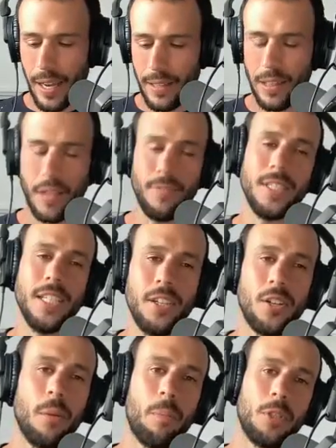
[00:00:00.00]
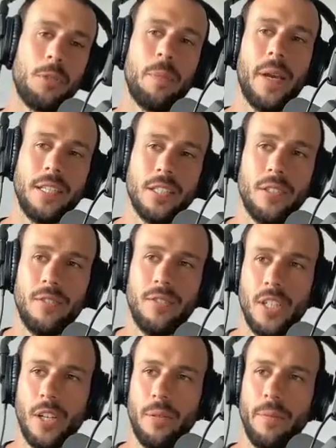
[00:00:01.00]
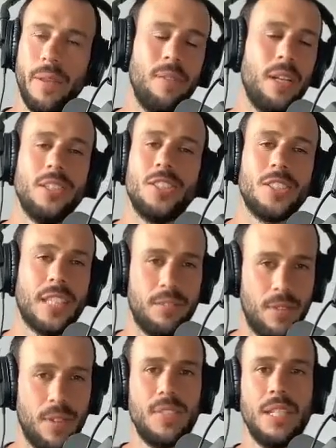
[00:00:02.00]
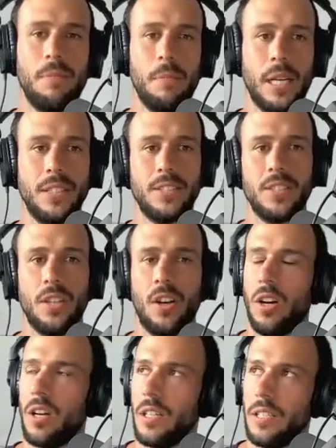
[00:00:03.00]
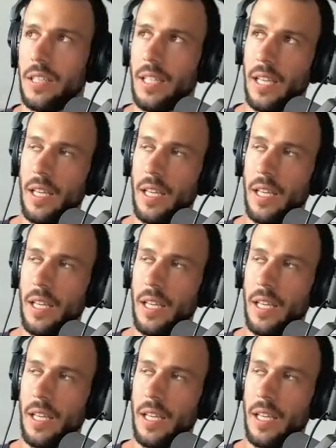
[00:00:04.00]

I'd love to hear your perspective, even in just like 15 minutes on